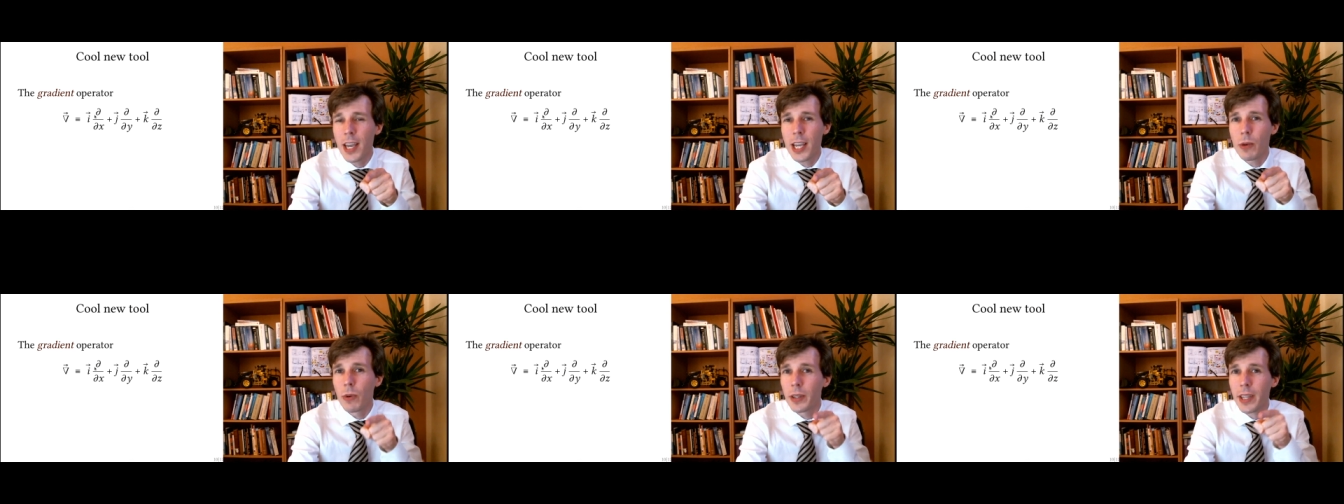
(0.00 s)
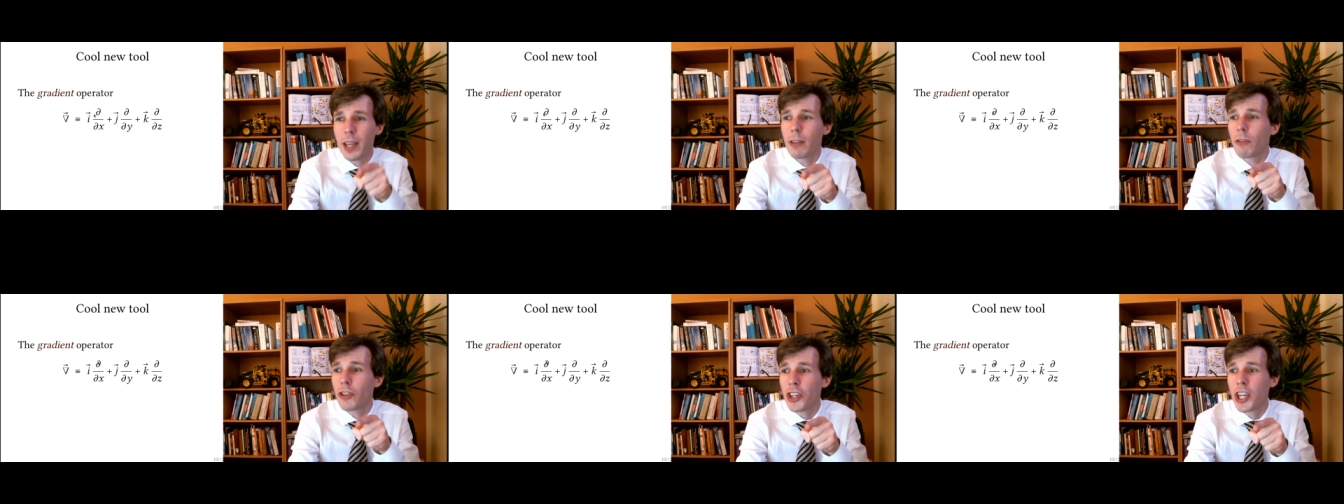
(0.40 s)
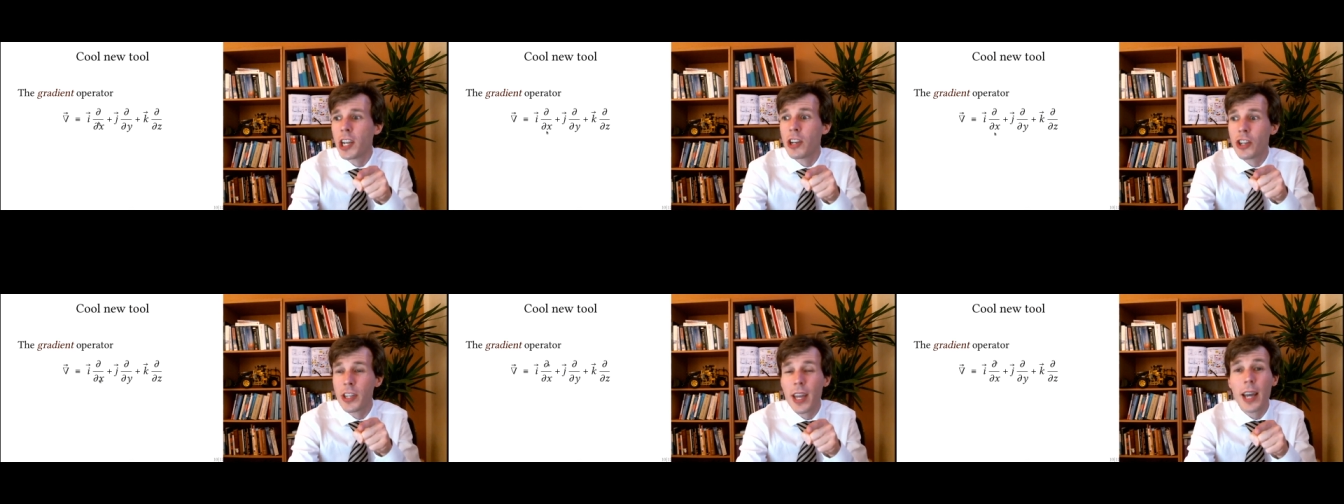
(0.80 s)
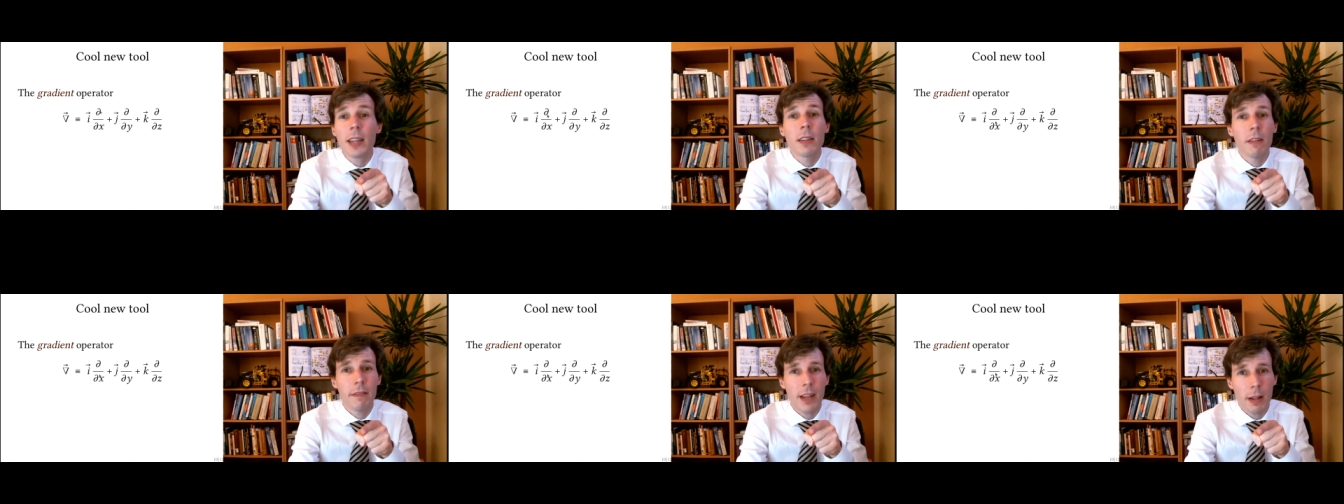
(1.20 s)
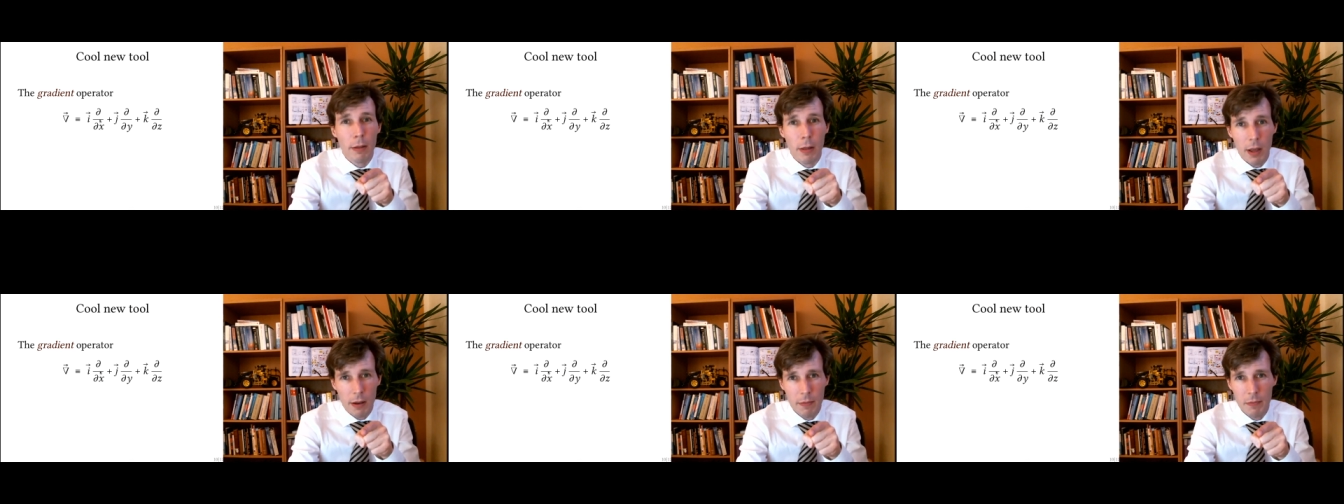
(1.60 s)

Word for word: it will take the change in x of that thing